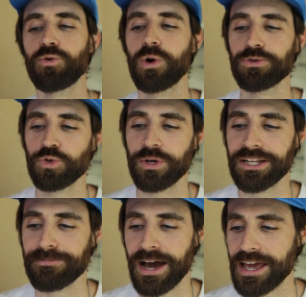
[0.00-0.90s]
quote
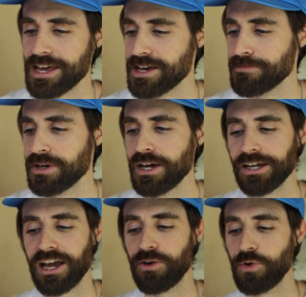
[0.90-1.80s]
tweeted by him,
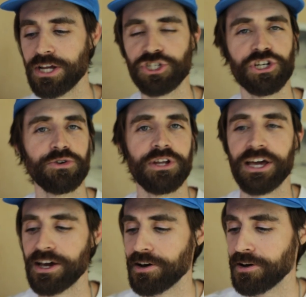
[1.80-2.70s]
got ratioed to
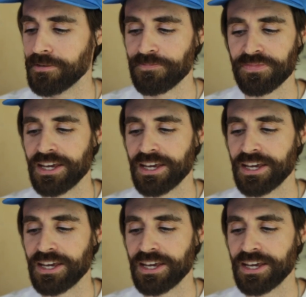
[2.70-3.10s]
hell,